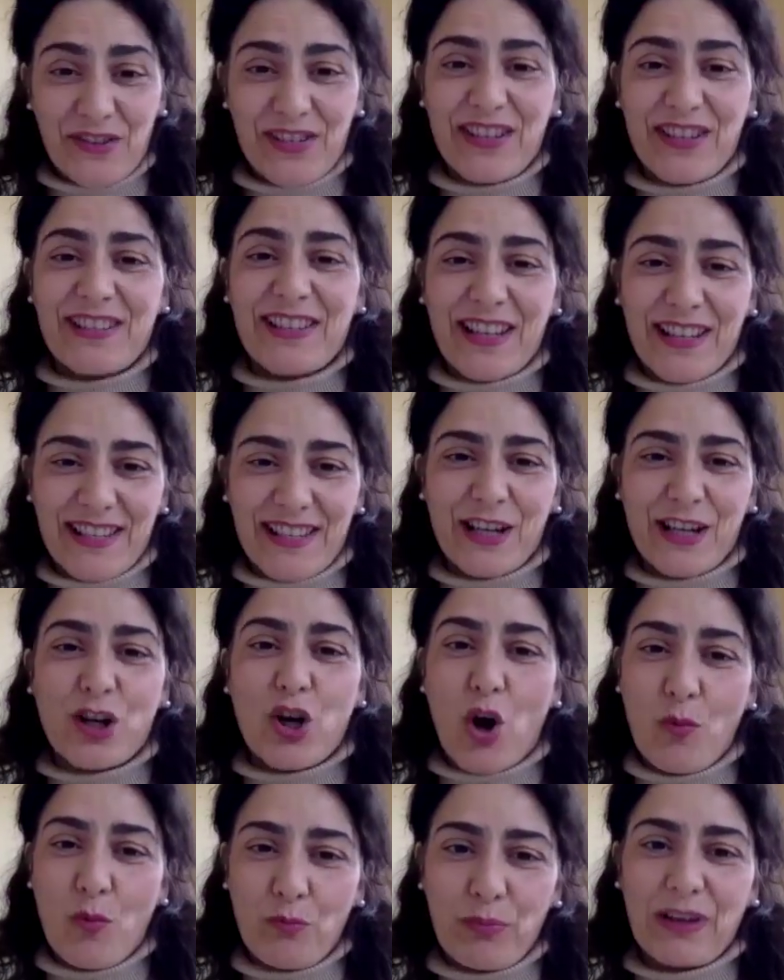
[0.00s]
it's such a
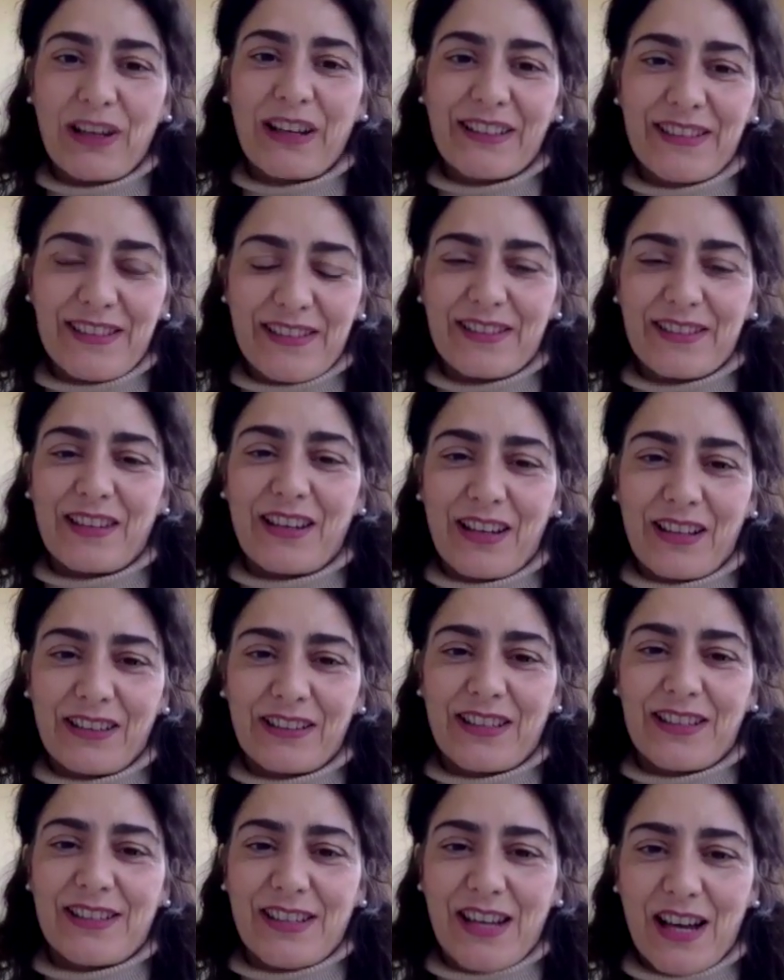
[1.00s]
complex
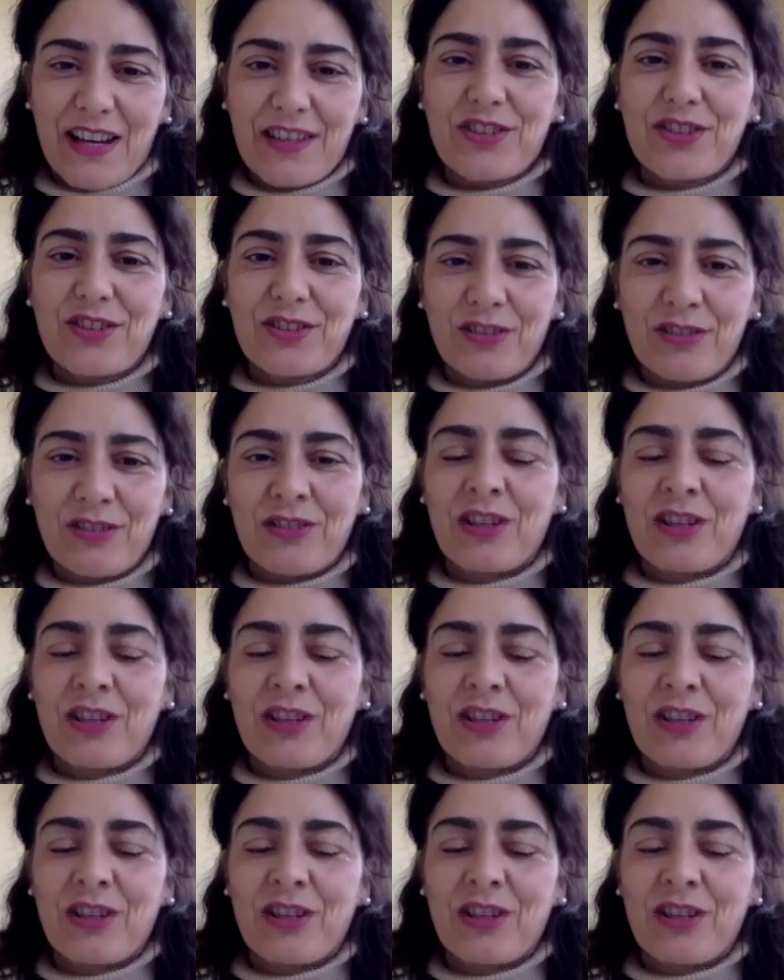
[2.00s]
discussion.